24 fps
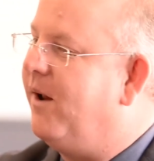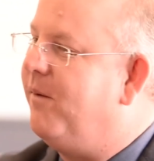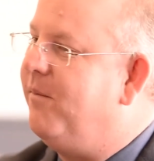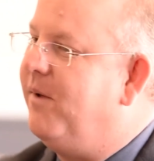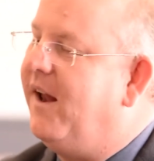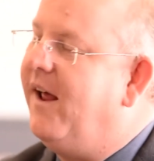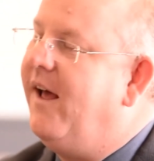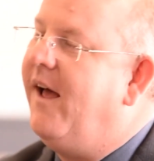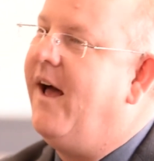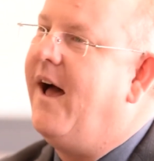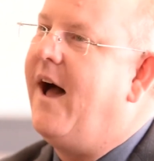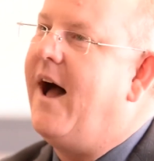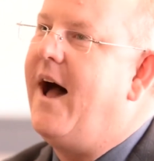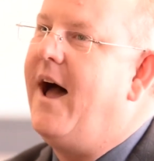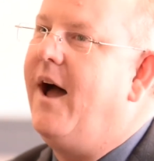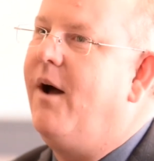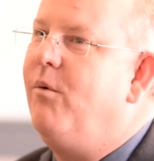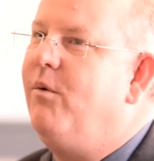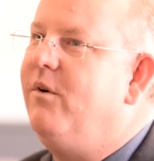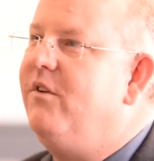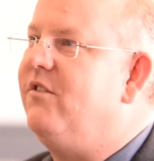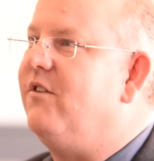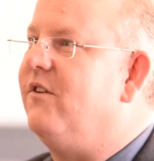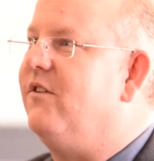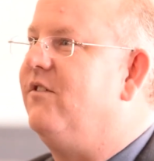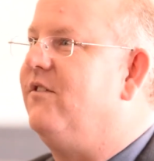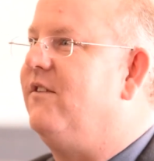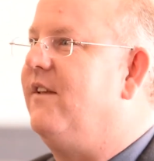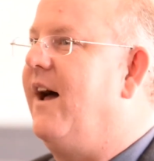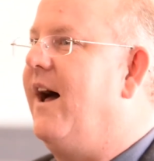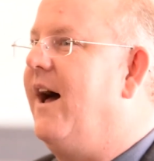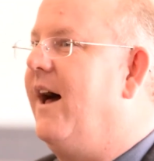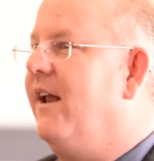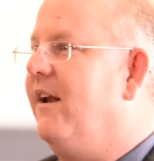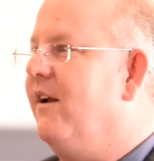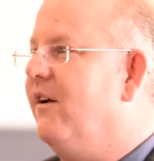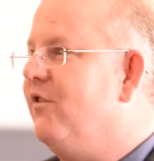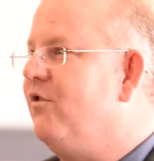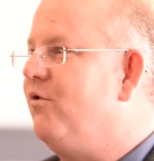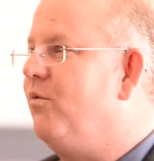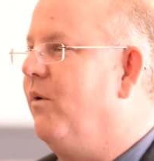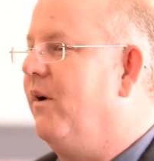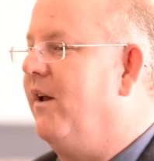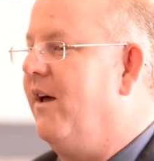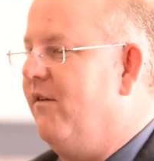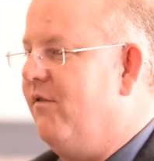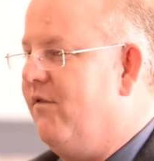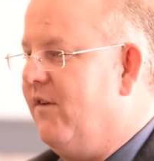I was astonished
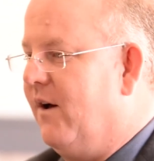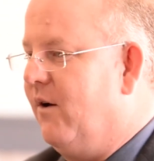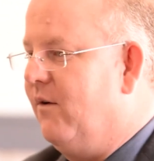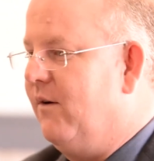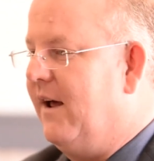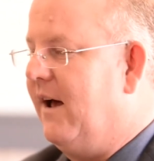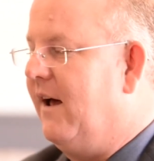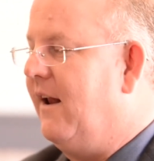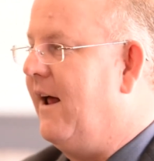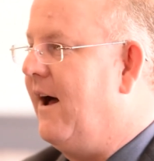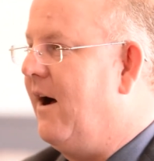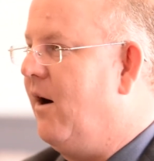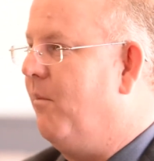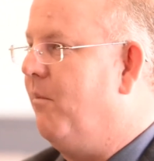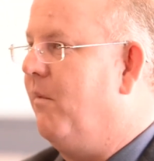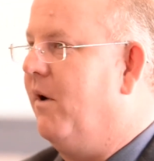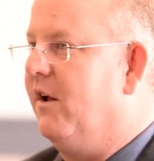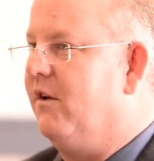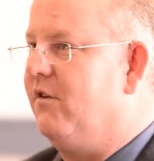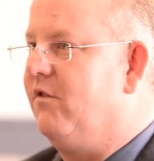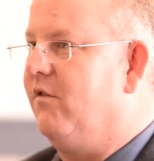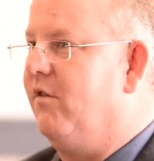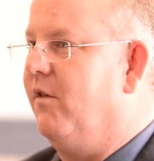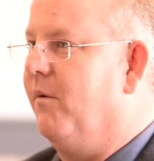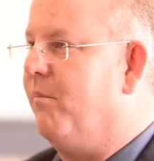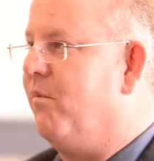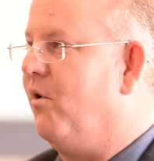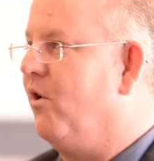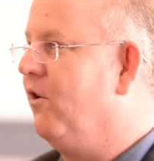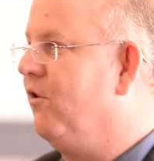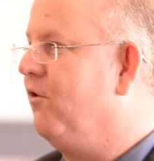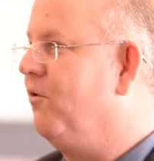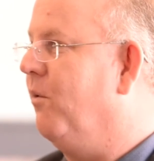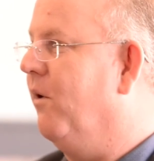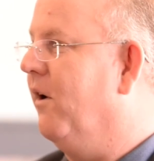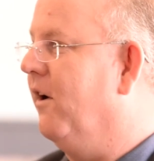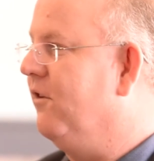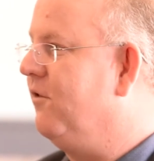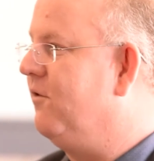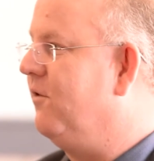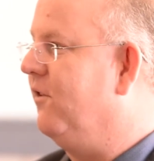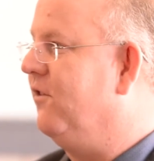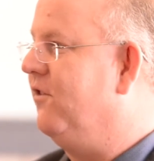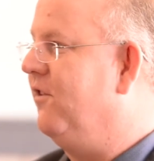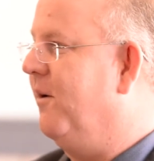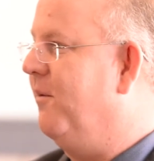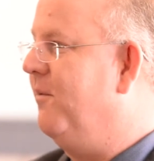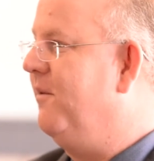when I found out how much the purse was
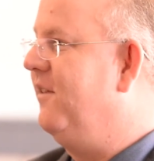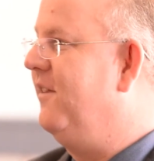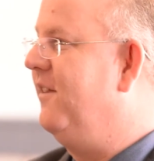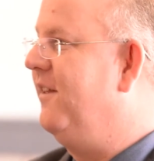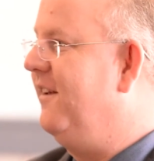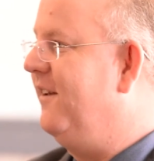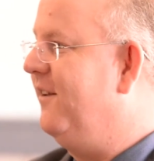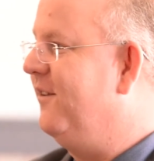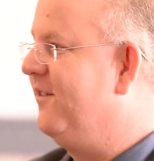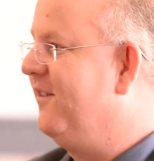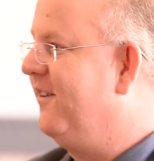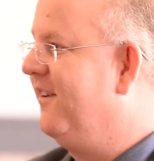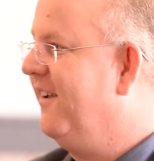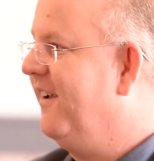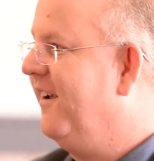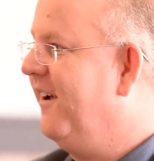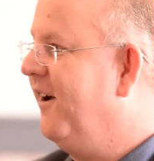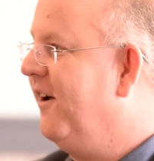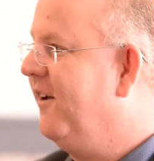for some of these